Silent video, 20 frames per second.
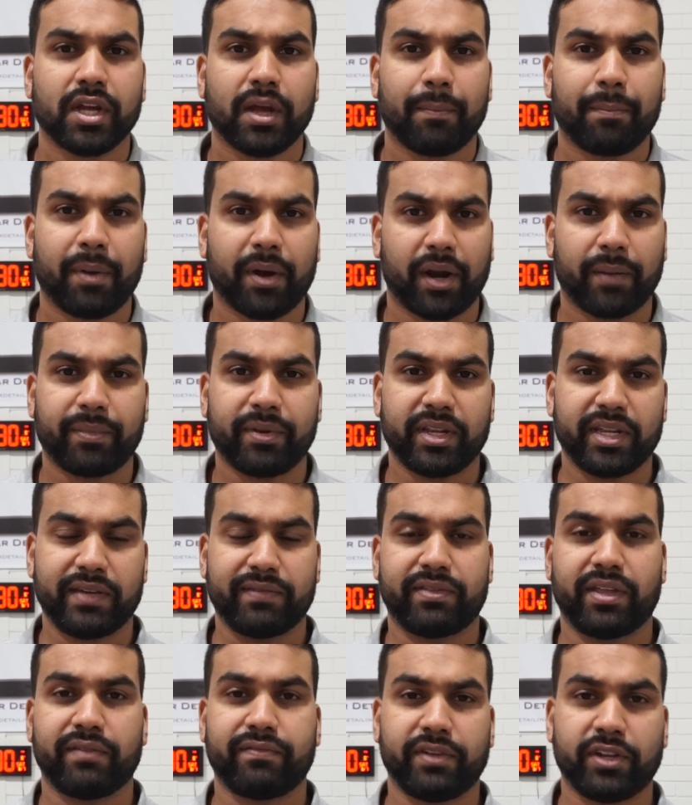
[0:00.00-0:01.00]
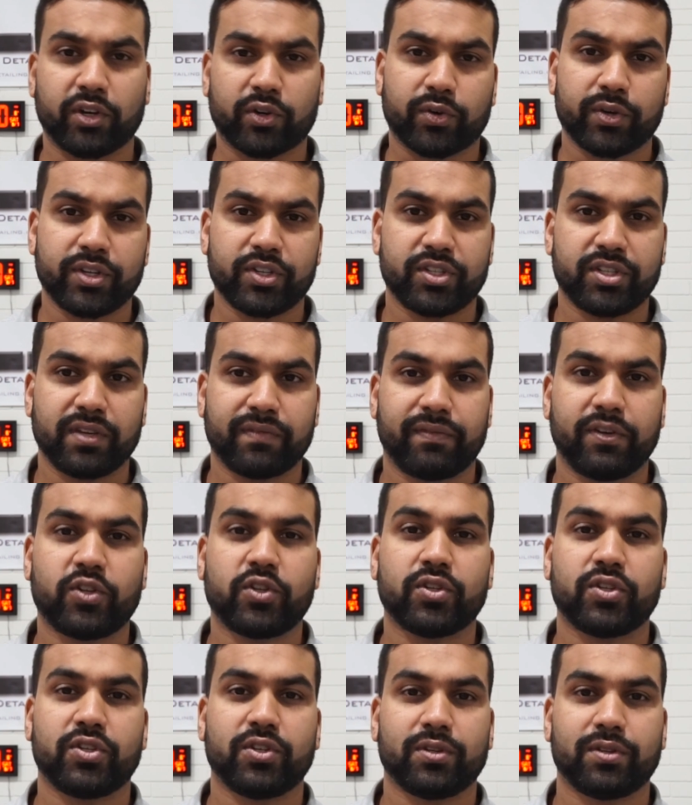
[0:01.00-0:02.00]
but I believe they've increased the
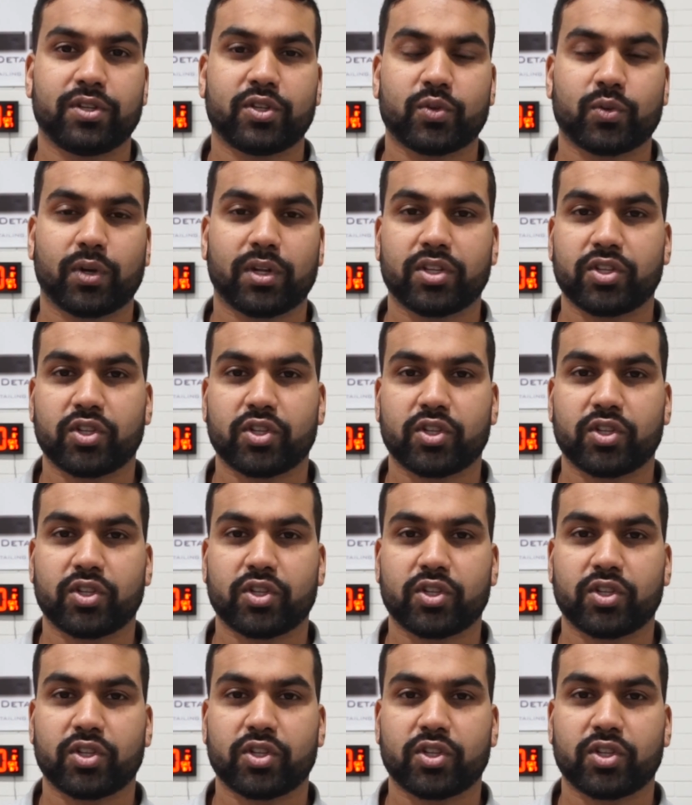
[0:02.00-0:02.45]
efficiency on this one,